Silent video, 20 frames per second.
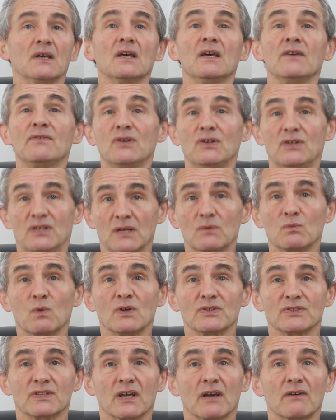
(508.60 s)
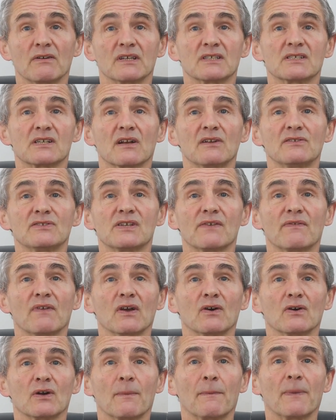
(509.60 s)
If you did want to go
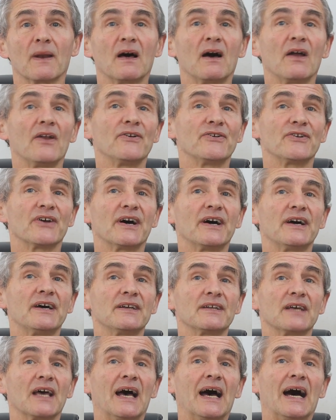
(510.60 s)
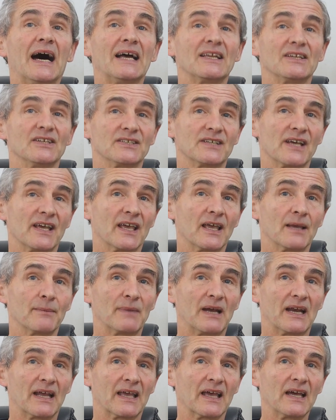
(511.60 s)
exclusively on a plant diet and you're taking
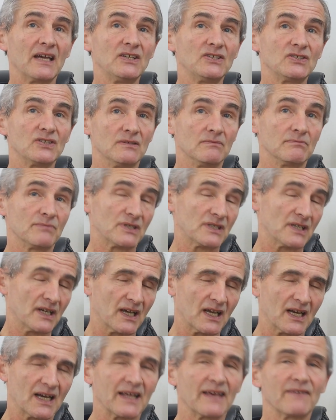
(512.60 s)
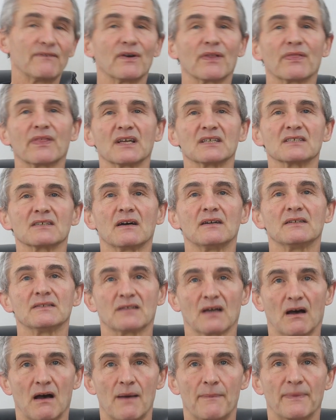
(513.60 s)
medication, particularly for things like
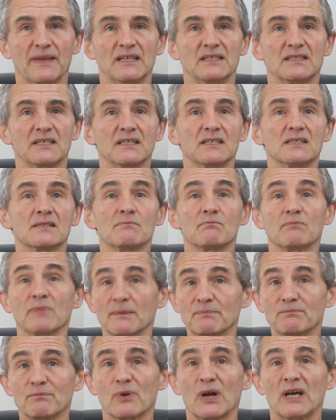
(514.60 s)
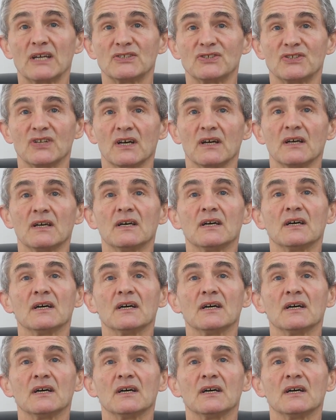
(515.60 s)
diabetes, blood pressure,